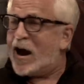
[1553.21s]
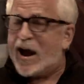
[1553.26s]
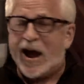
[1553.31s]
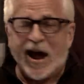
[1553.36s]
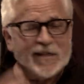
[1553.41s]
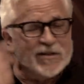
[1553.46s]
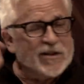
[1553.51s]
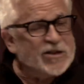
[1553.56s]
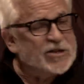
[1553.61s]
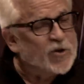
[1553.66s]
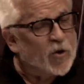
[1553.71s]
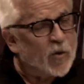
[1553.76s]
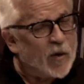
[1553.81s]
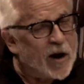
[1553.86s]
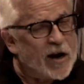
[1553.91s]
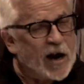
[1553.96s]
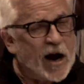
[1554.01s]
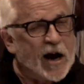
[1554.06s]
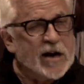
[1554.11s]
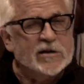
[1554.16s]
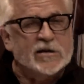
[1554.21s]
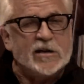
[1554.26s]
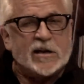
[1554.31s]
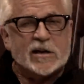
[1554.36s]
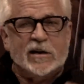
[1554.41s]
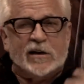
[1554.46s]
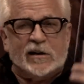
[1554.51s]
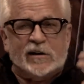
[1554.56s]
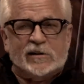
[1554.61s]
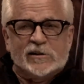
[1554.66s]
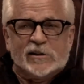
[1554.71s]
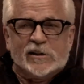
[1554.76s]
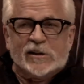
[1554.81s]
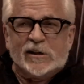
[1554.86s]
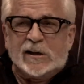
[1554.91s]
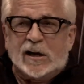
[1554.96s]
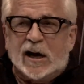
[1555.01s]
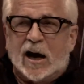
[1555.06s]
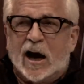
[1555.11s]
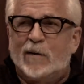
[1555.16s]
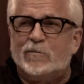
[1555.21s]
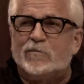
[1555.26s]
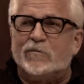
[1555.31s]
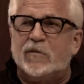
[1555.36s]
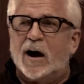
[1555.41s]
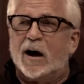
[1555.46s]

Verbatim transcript: I had this great idea. I'm